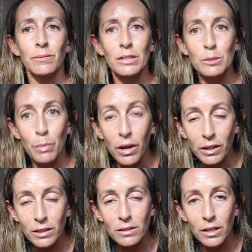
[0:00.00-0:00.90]
This
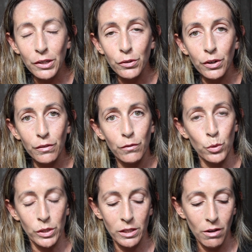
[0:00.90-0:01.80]
product is
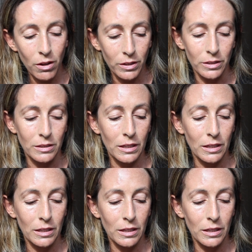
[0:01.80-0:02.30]
$140.